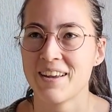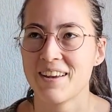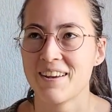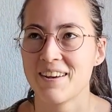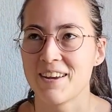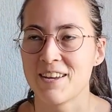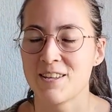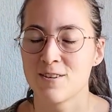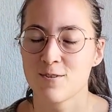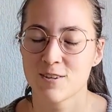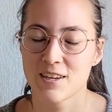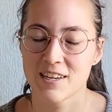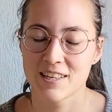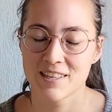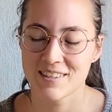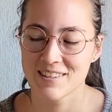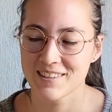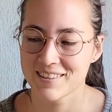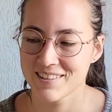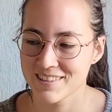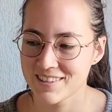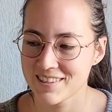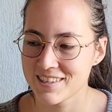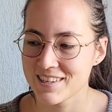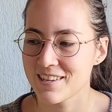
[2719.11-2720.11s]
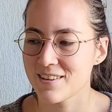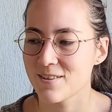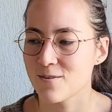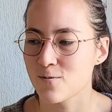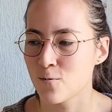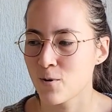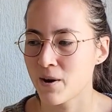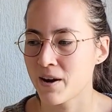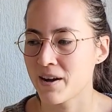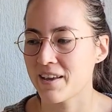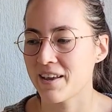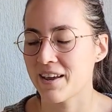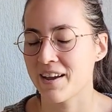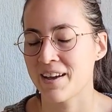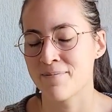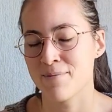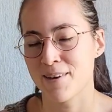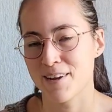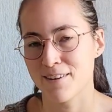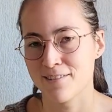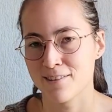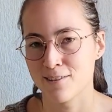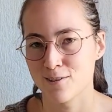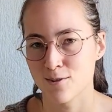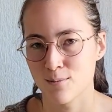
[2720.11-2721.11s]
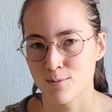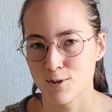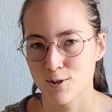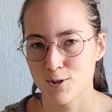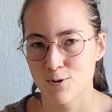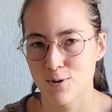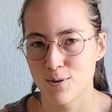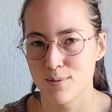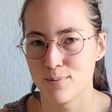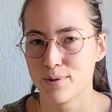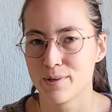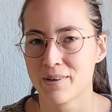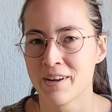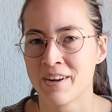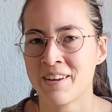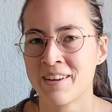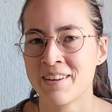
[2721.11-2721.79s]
and you can see why I'm having so much trouble.